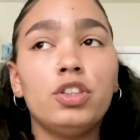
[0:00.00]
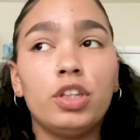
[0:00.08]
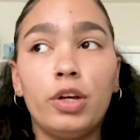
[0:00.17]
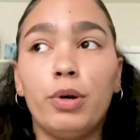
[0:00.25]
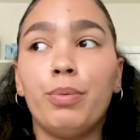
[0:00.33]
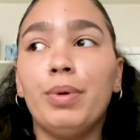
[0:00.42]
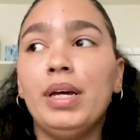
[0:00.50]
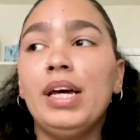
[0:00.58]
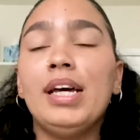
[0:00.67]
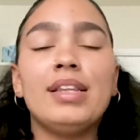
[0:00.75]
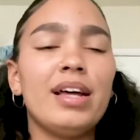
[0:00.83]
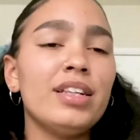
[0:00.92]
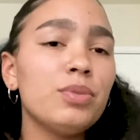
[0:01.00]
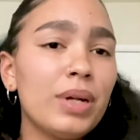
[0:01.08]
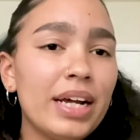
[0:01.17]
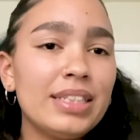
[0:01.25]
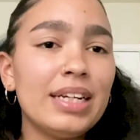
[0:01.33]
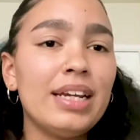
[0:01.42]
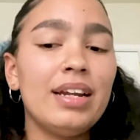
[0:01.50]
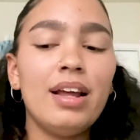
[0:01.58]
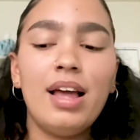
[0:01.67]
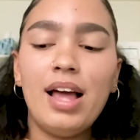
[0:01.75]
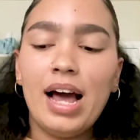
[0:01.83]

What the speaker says: So that's what I did.